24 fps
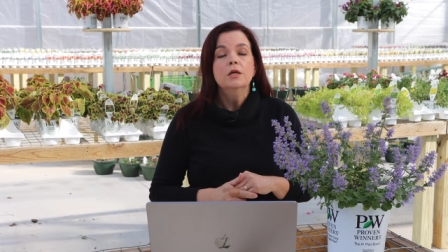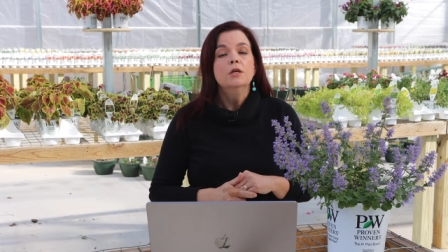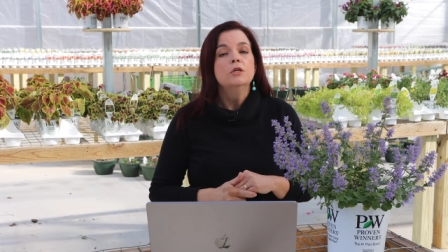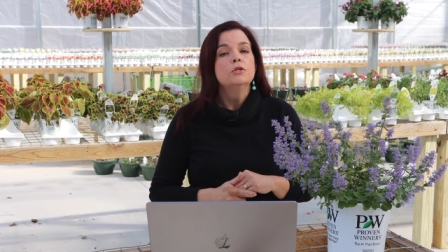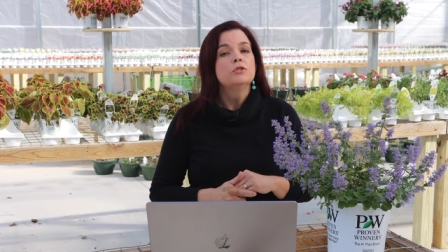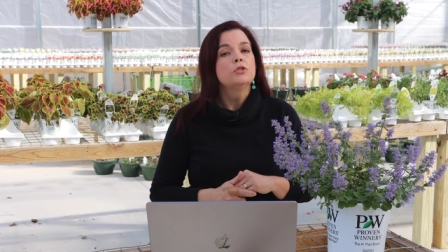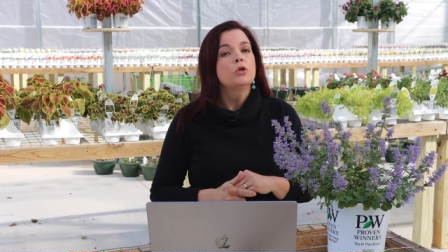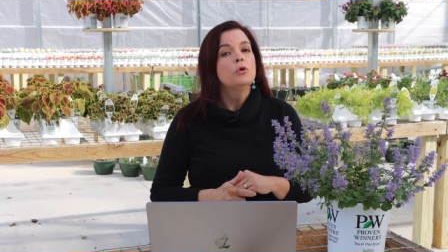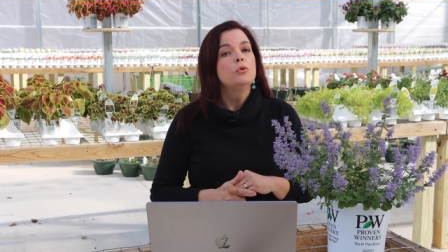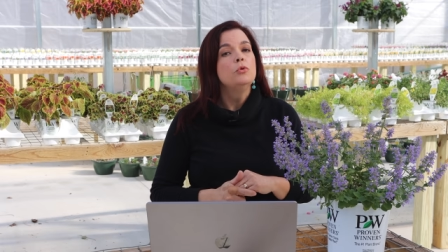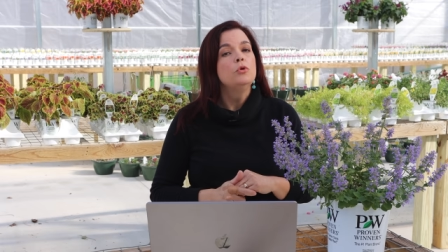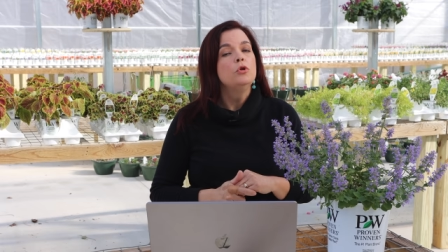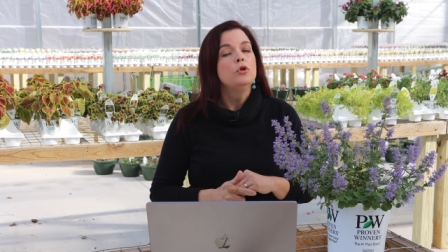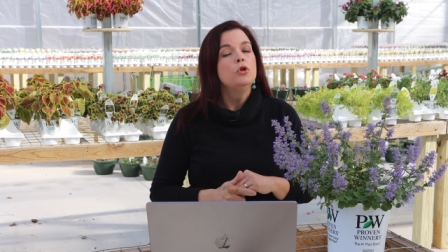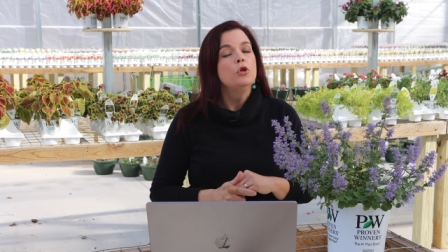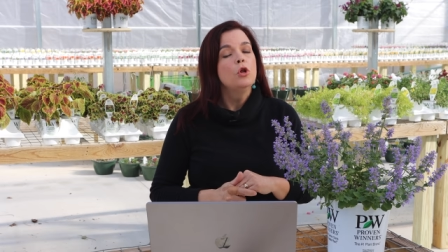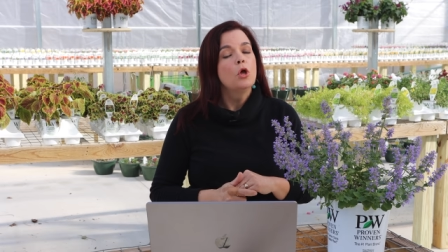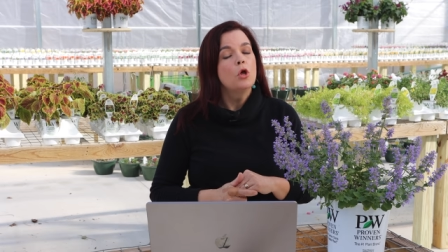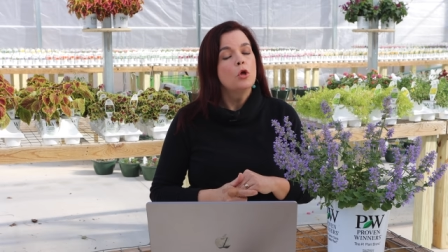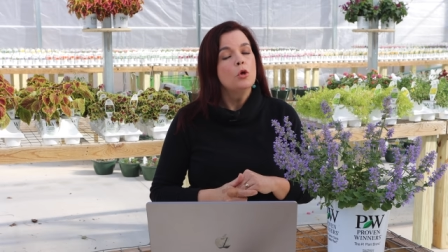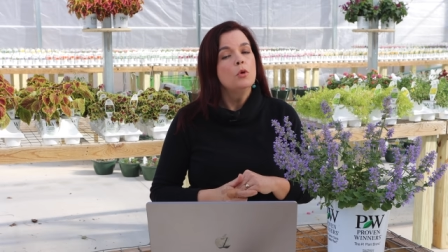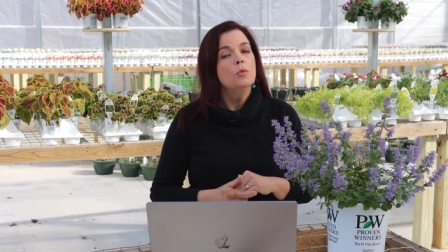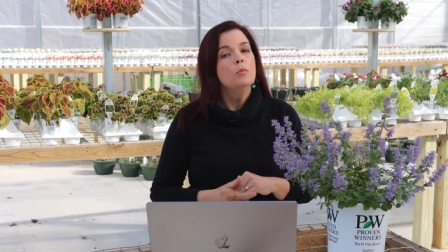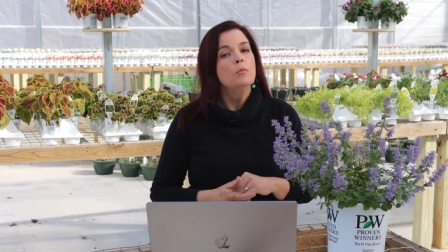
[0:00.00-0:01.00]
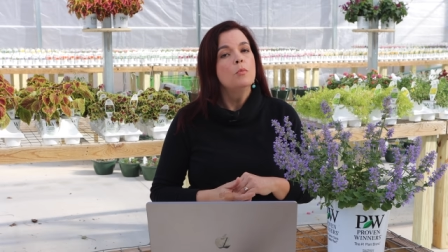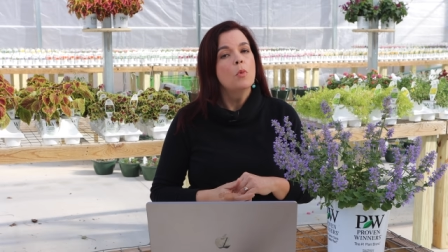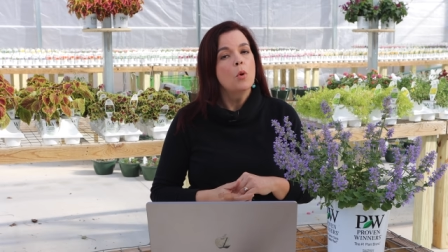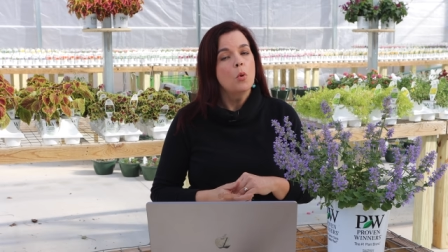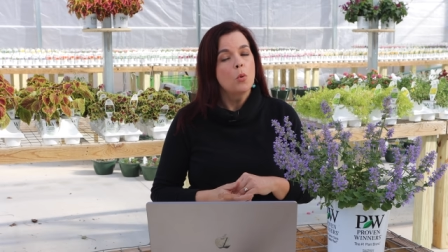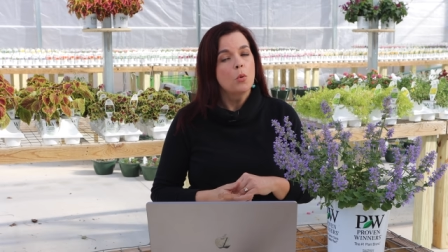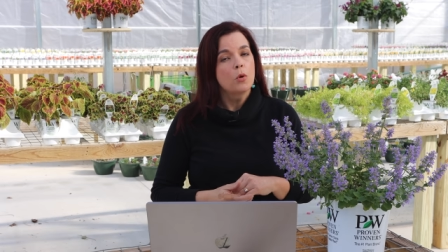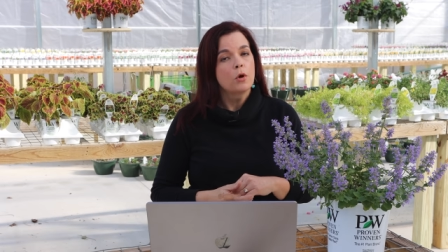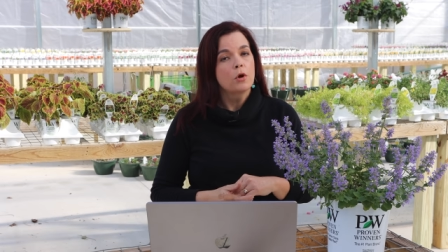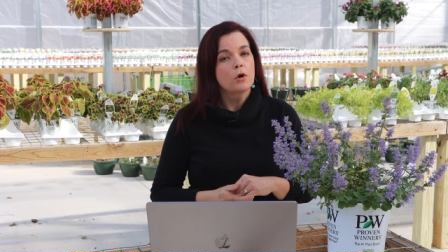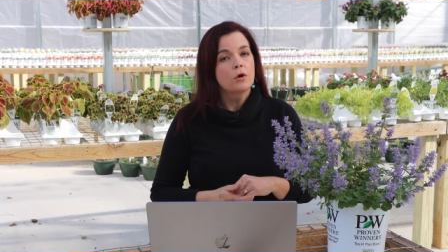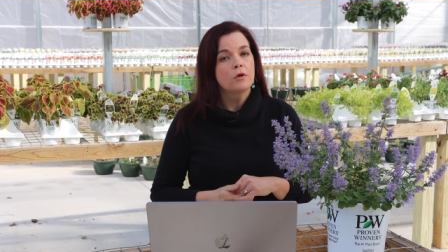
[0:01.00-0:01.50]
so no
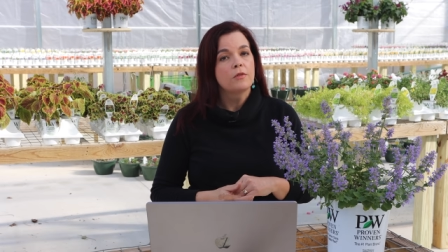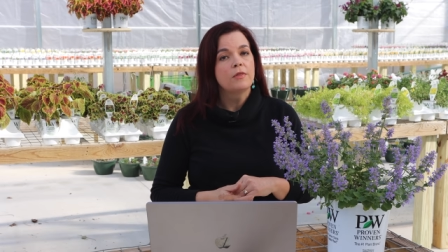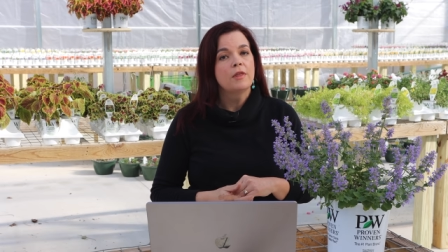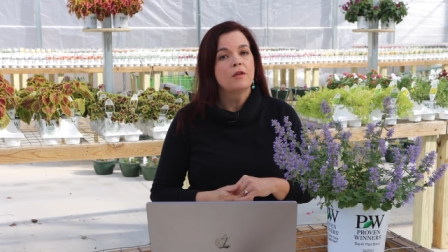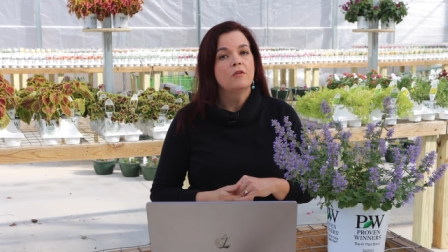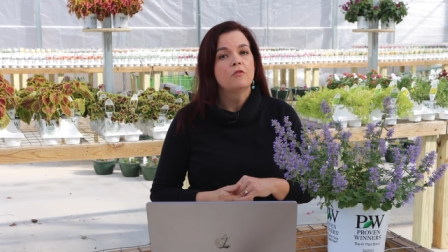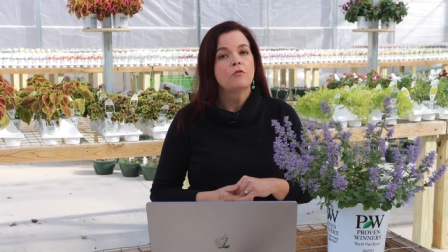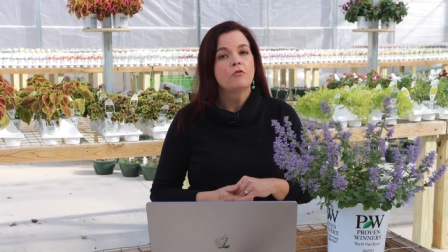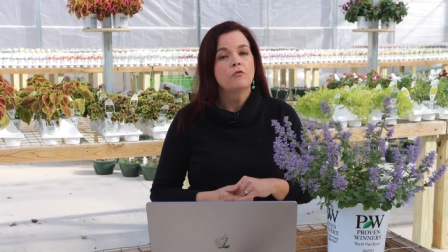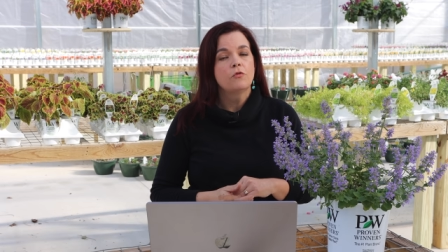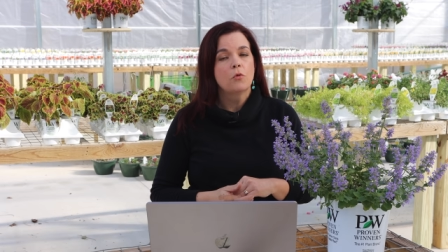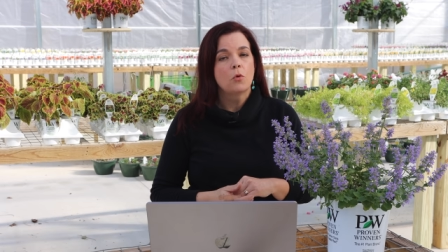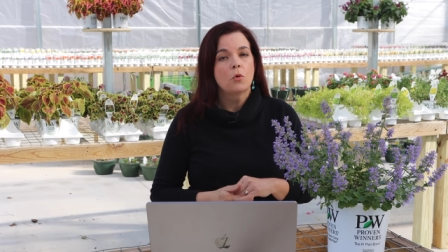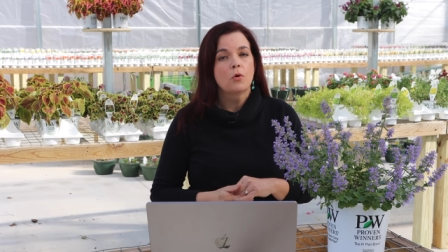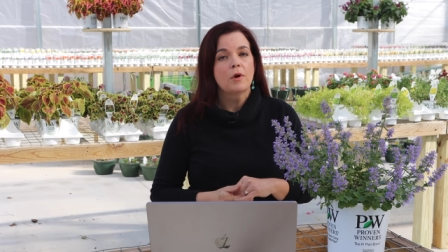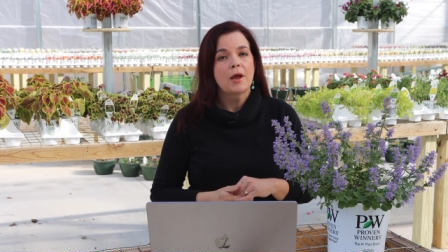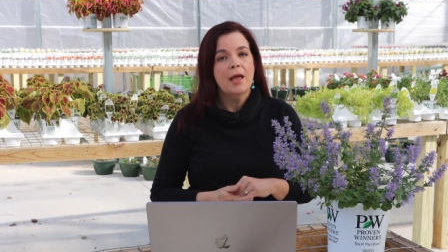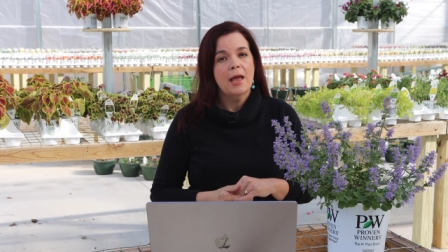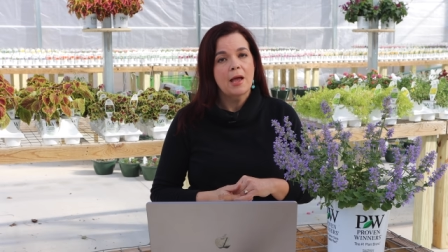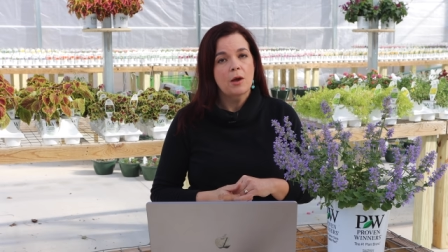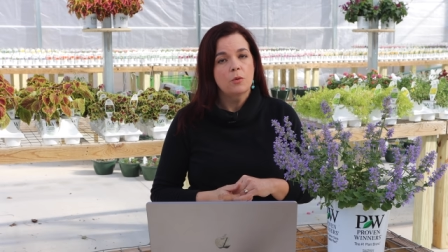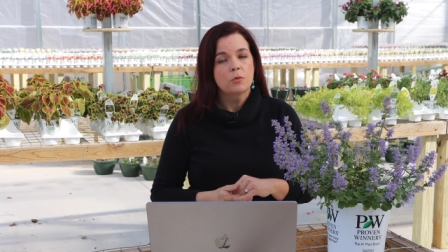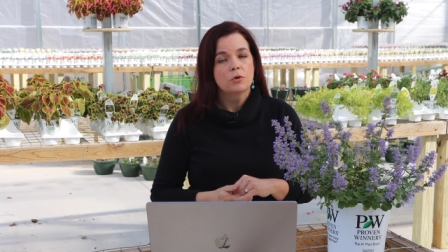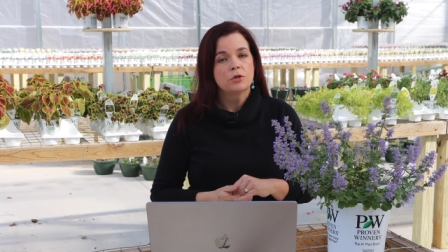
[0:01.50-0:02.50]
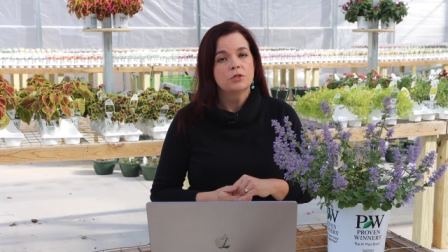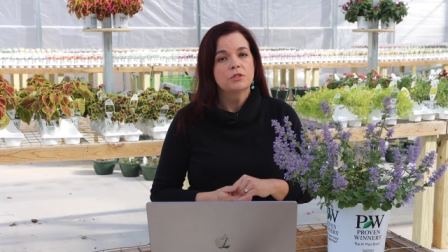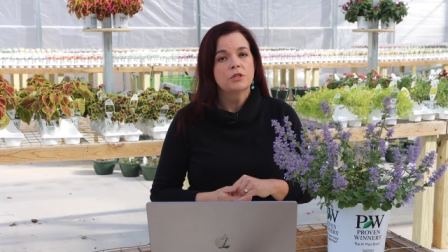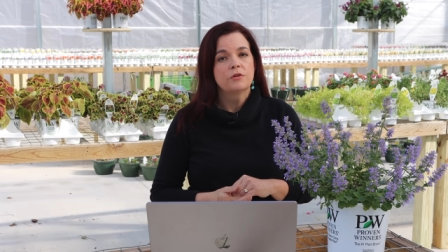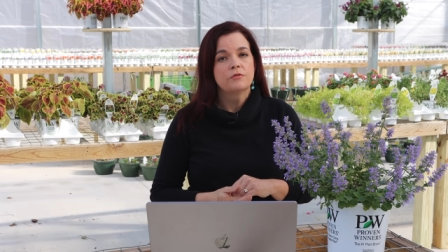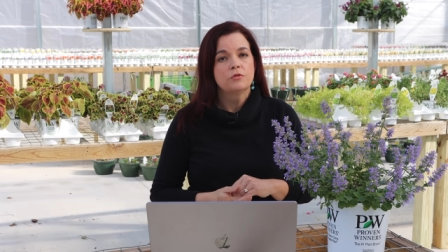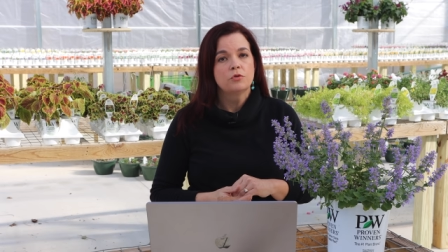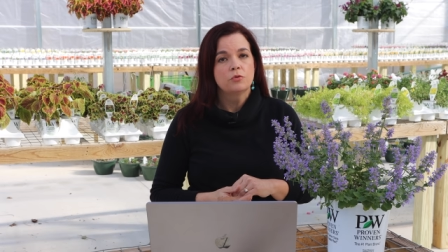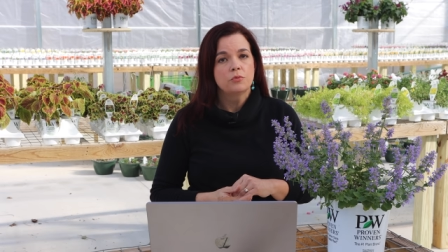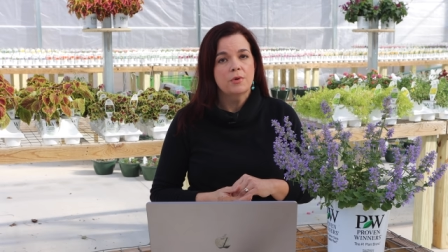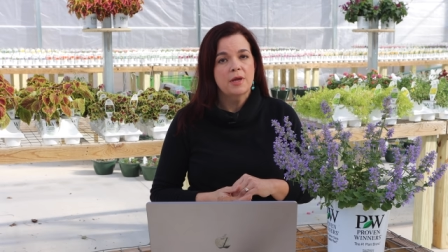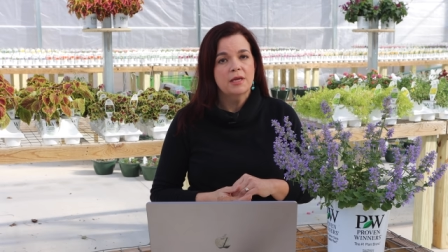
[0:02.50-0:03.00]
more than four hours of
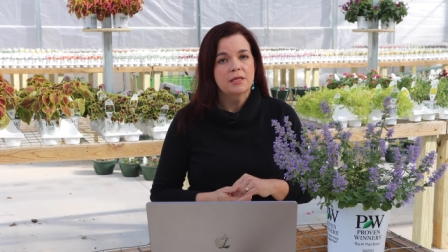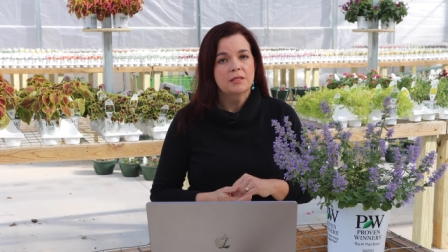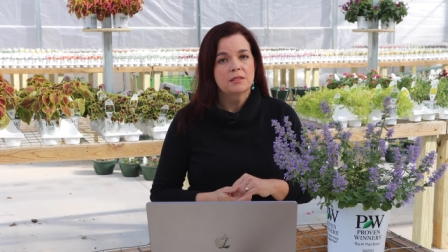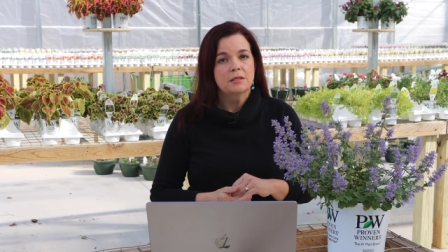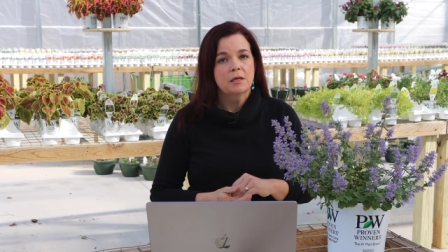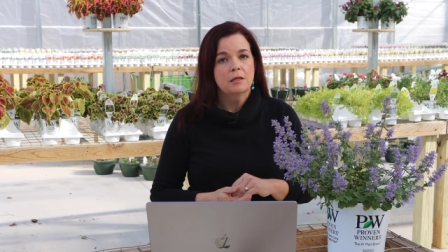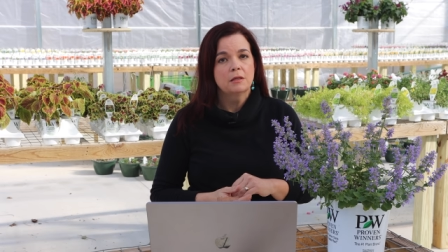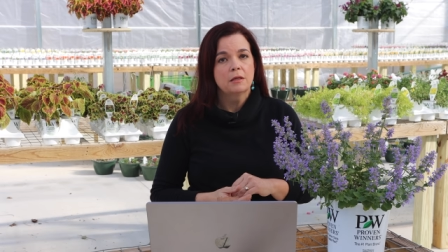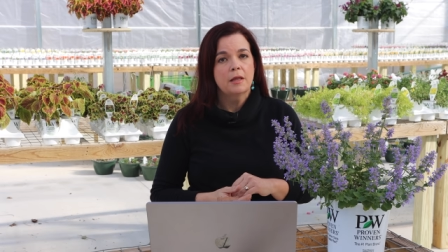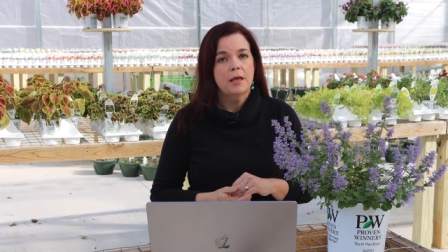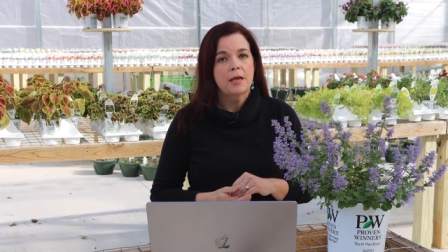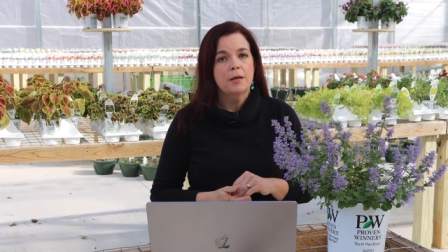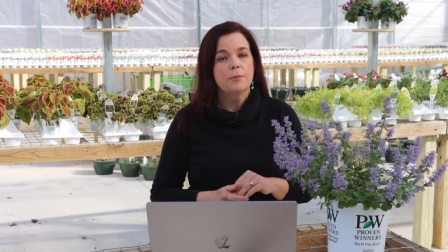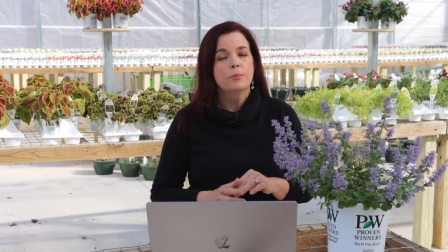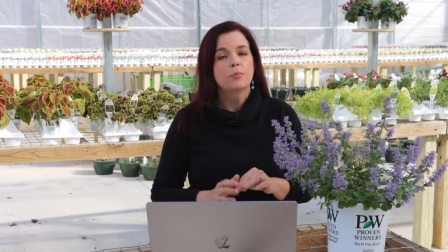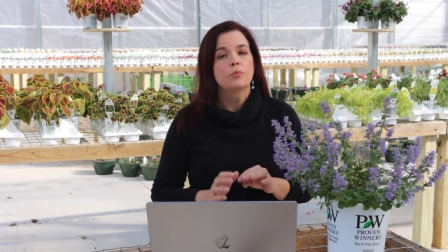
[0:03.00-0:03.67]
direct sunlight,